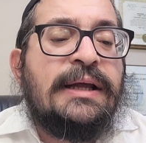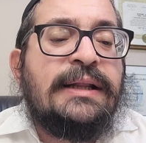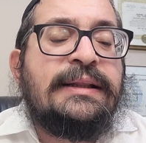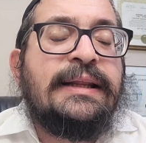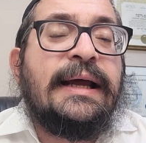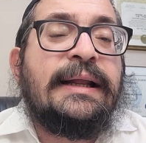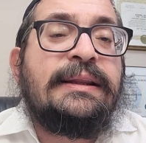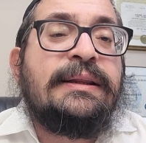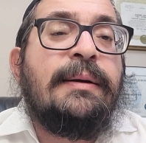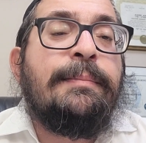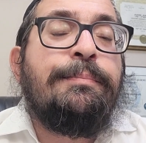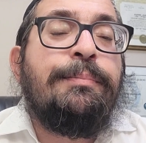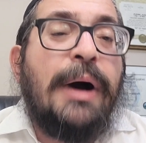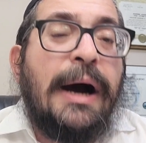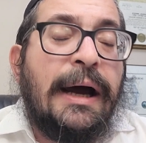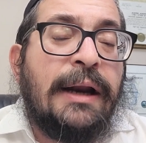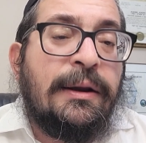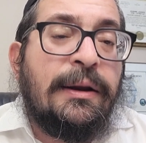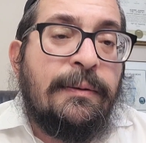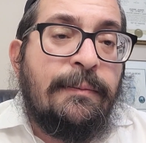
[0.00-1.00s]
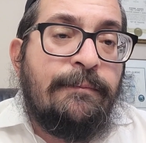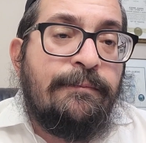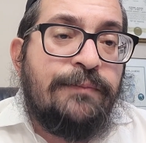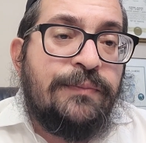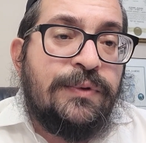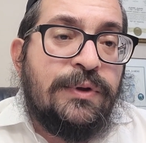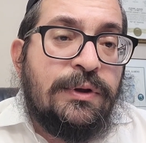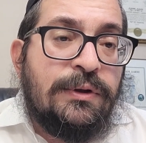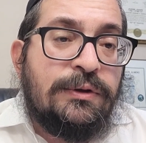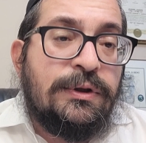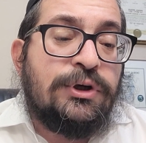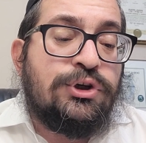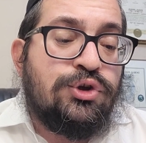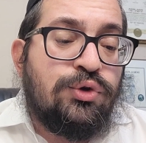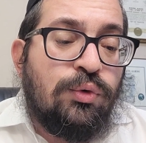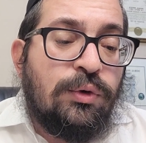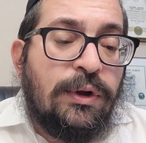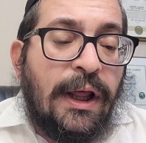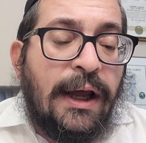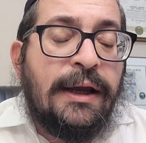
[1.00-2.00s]
That the bottom, the
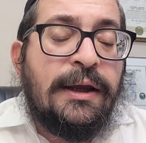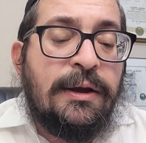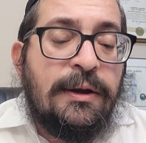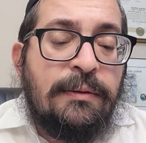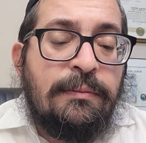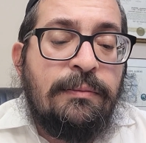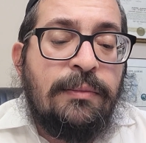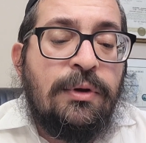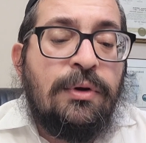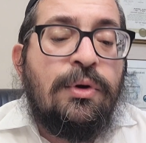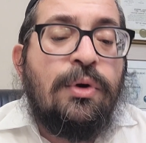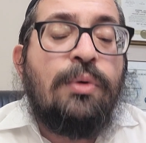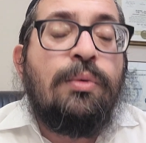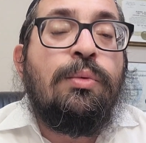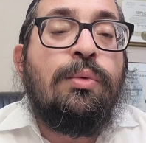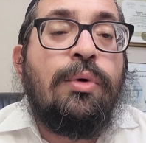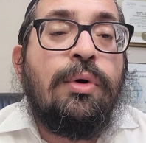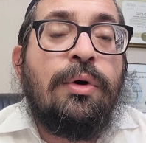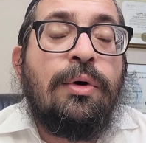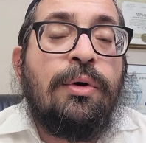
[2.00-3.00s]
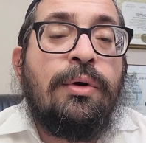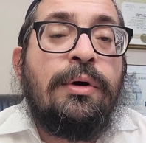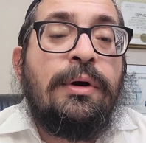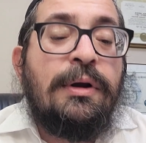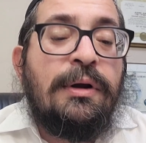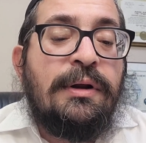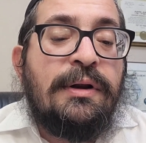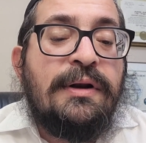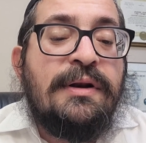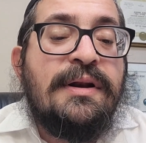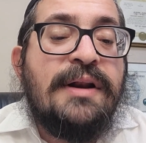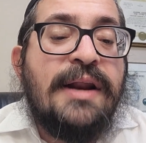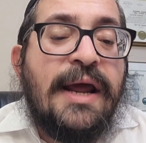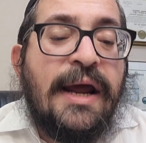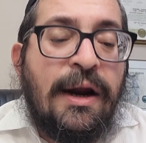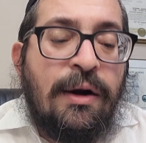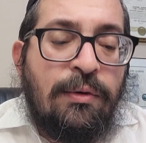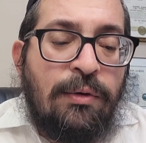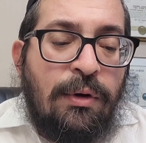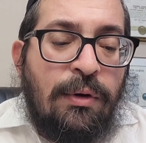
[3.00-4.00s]
shulayim, were
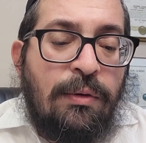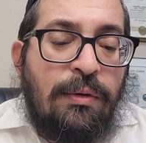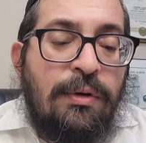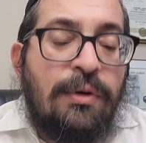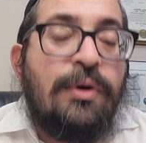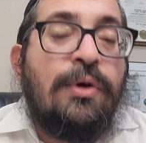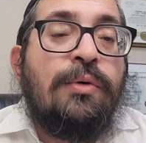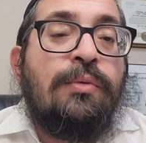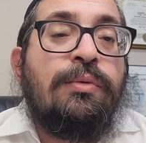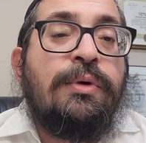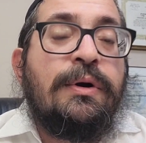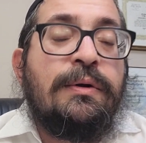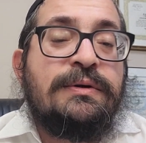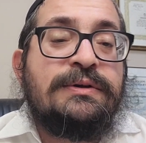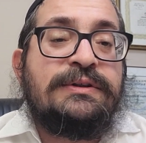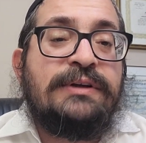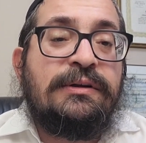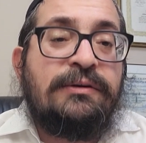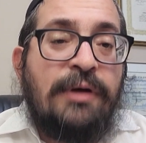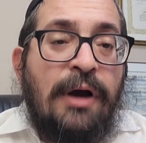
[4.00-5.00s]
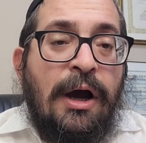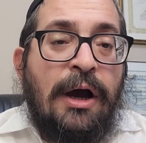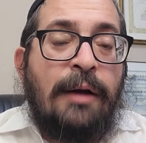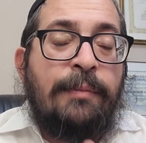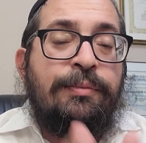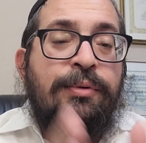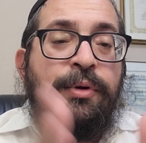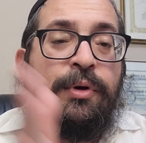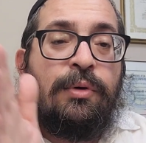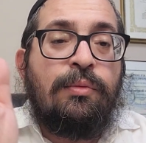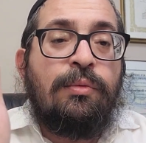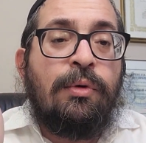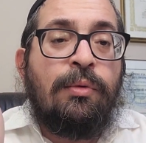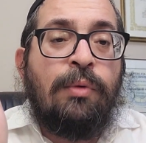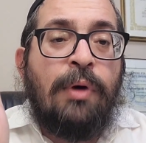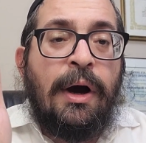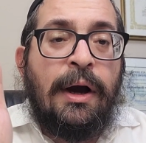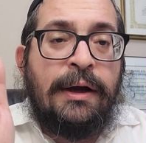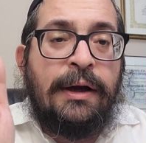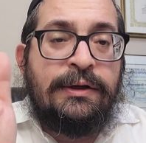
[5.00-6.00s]
narrow, whereas the top were
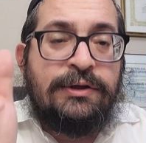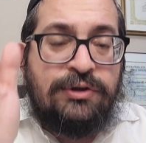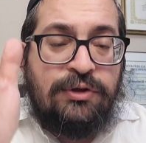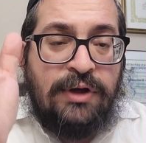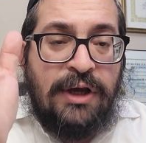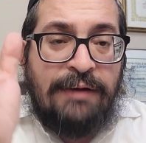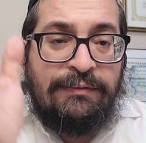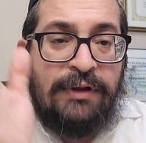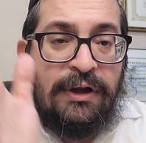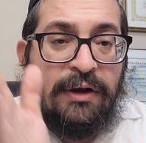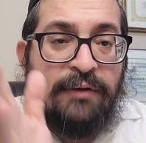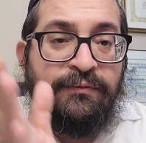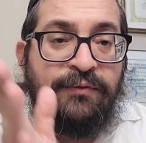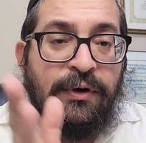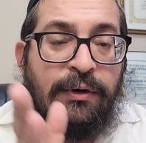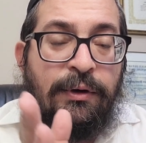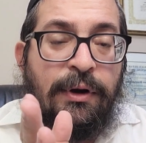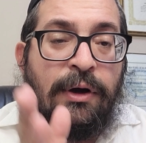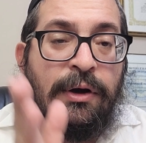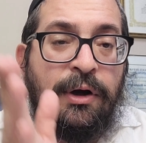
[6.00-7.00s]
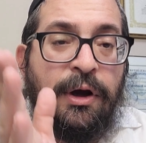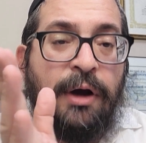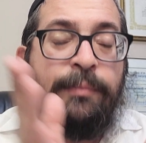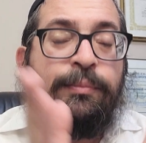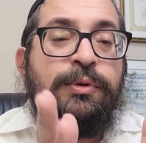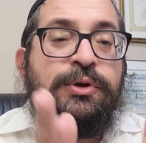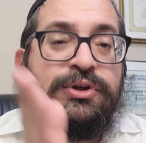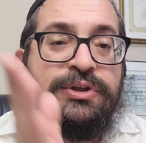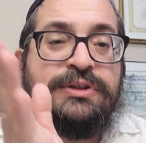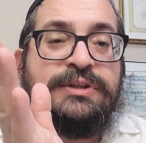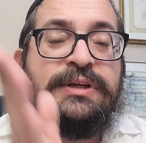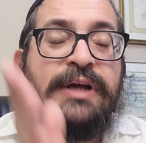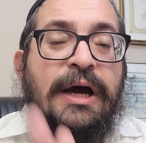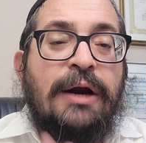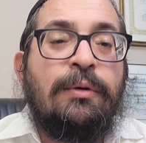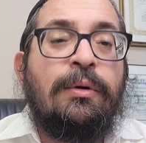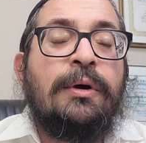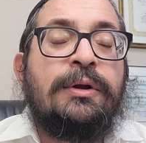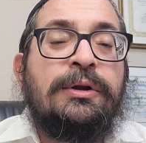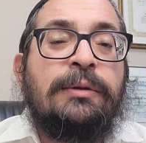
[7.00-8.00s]
wide. So you have like a cup which is
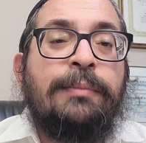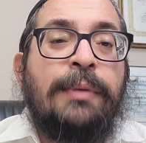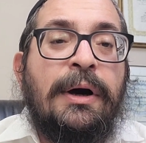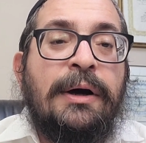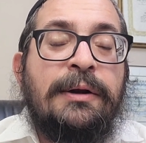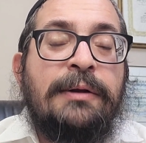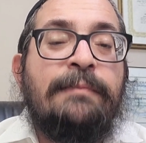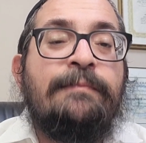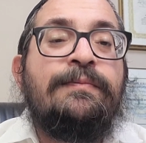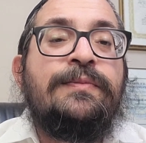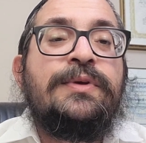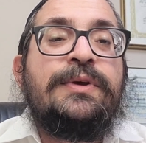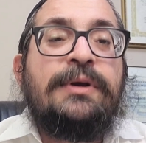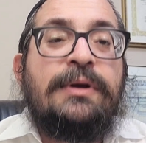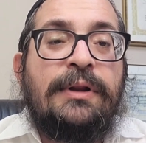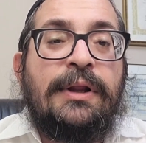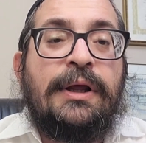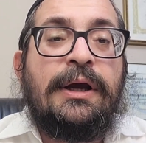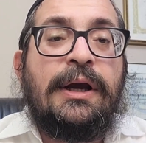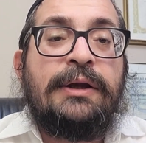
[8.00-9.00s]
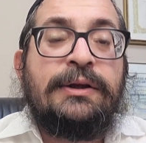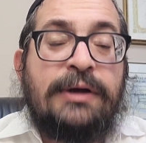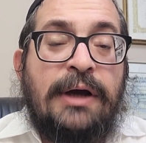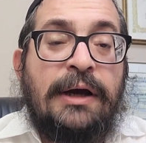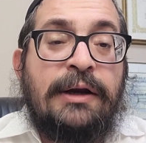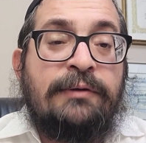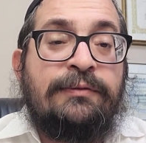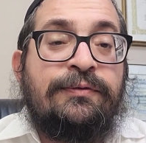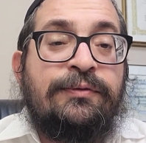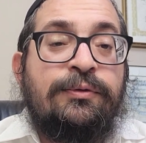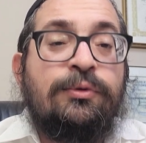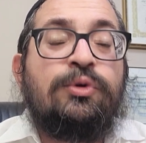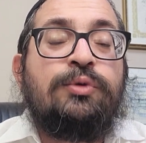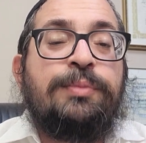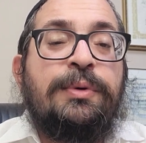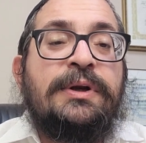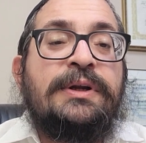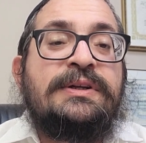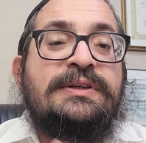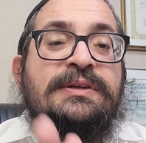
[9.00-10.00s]
narrow on the bottom, like a kind of flute,
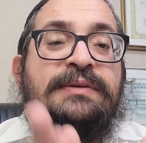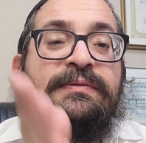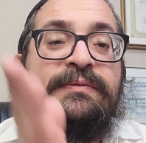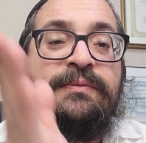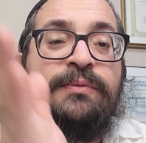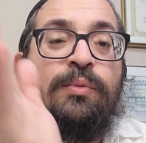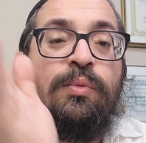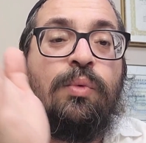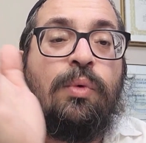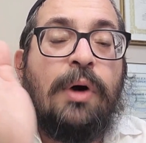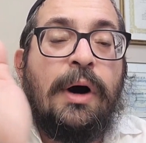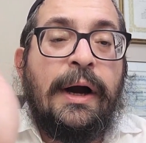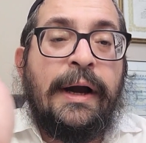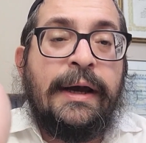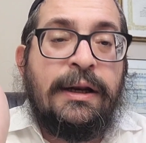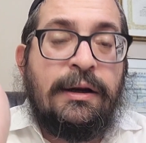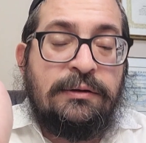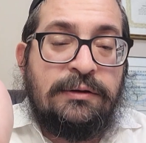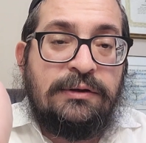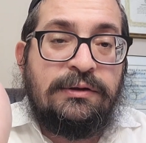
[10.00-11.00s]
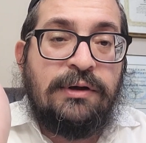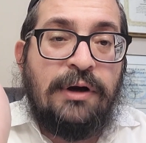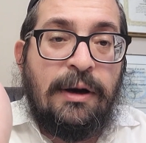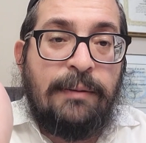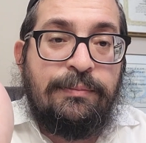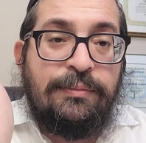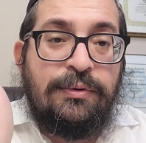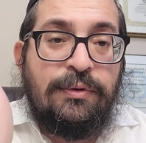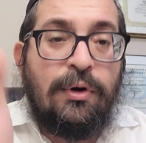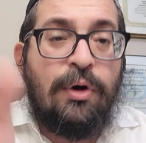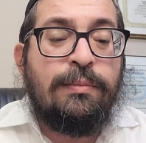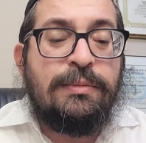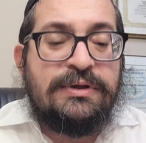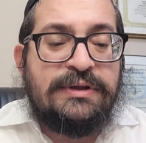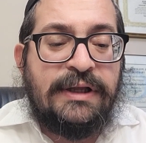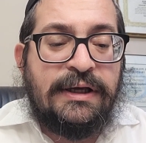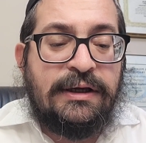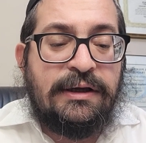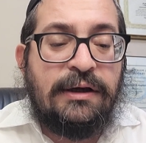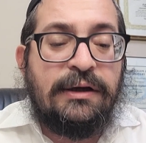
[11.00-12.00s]
but it's wide on the top. Almost
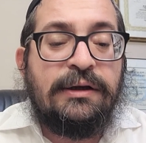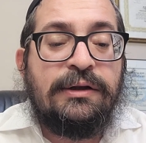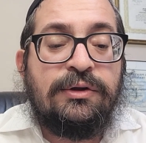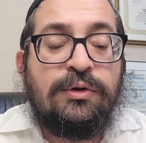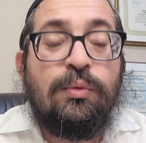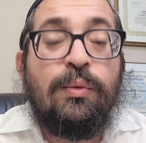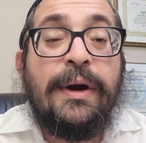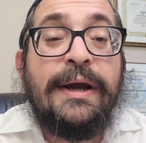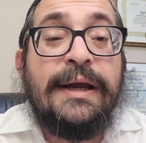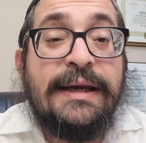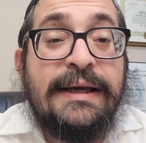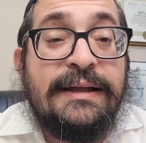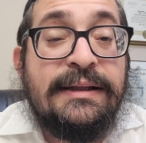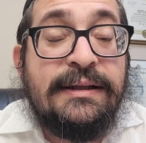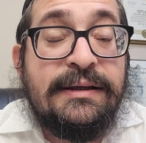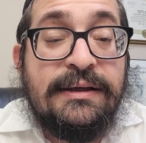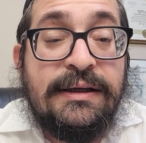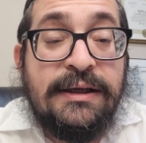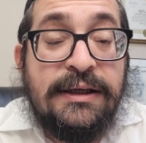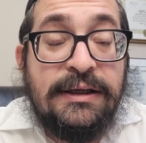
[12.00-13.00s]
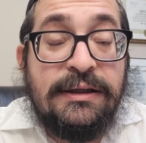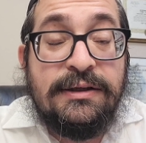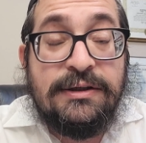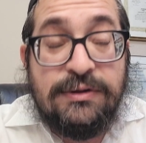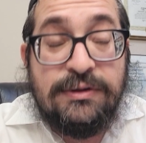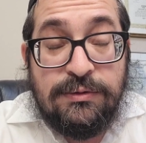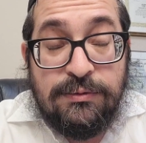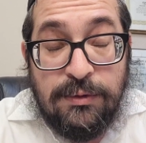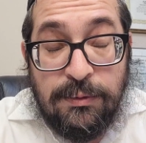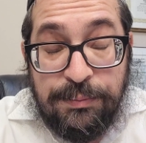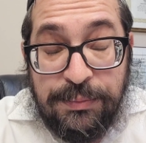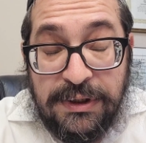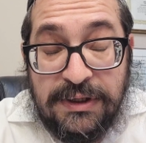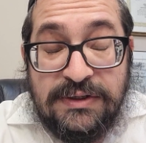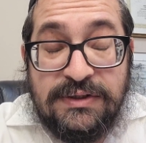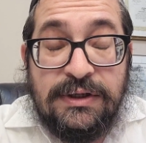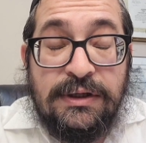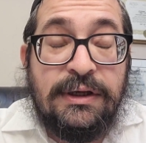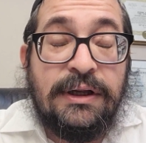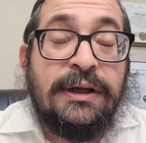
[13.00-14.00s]
like the way he
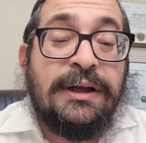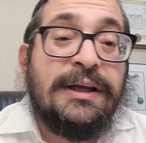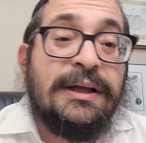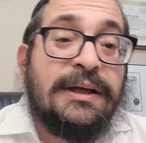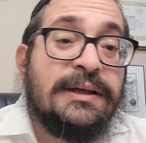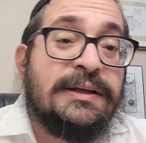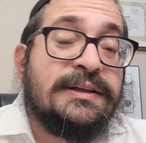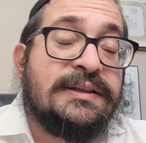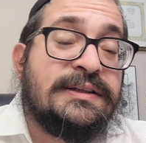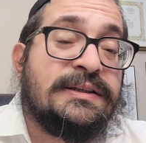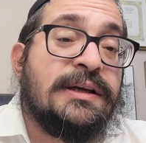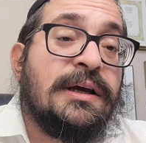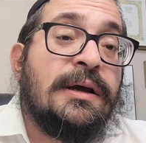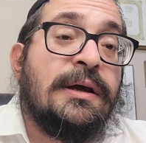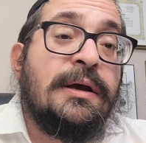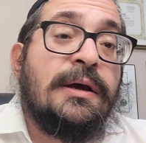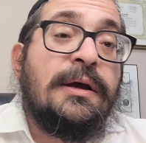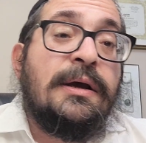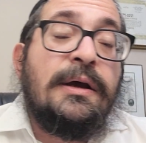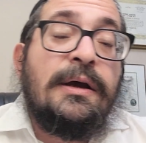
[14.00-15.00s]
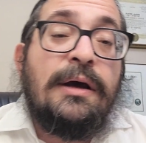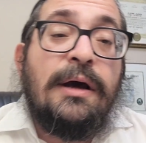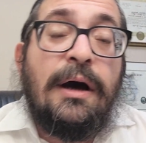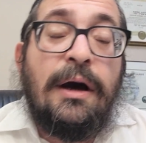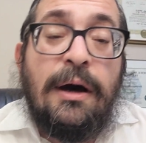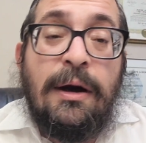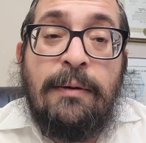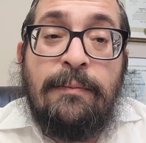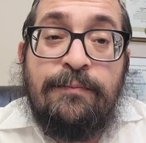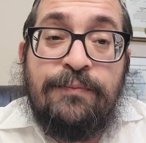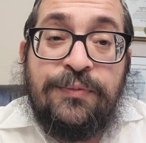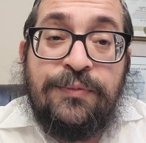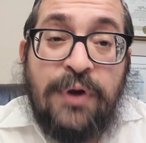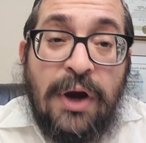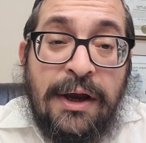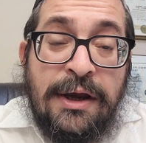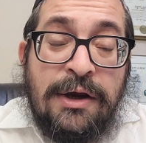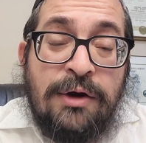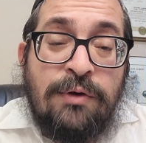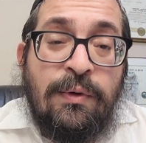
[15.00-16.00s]
depicts it in his
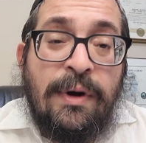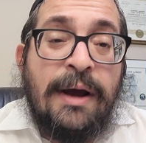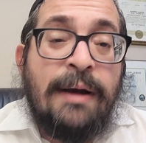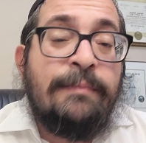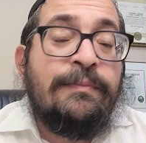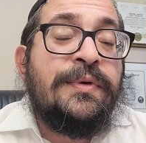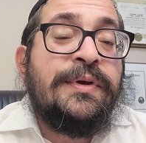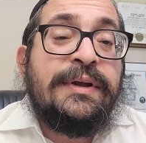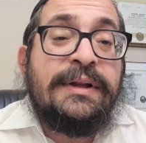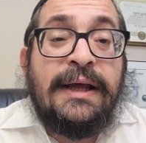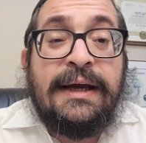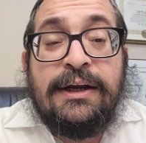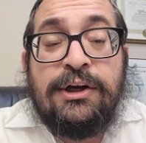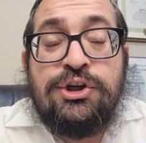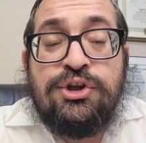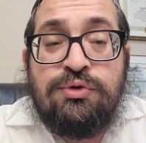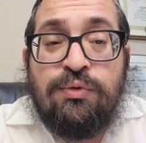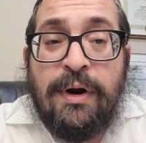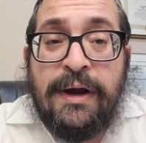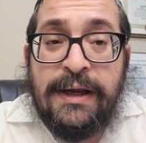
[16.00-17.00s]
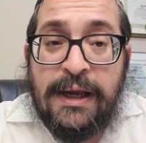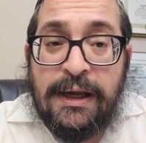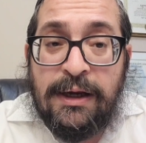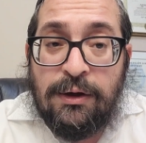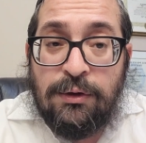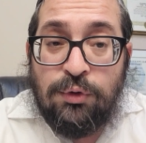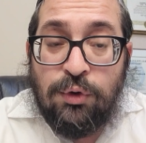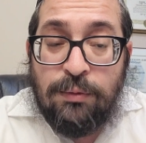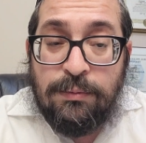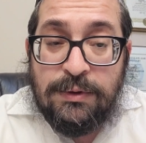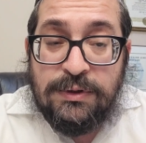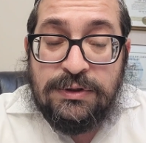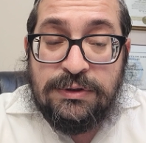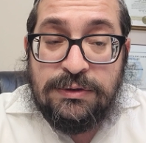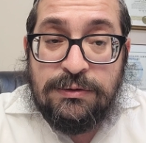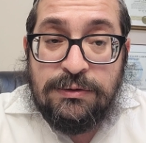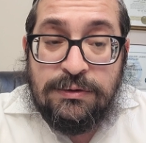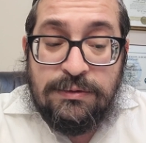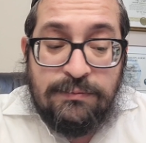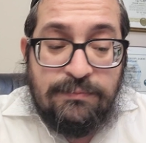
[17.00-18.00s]
diagram, like a triangle
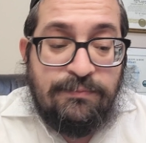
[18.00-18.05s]
almost.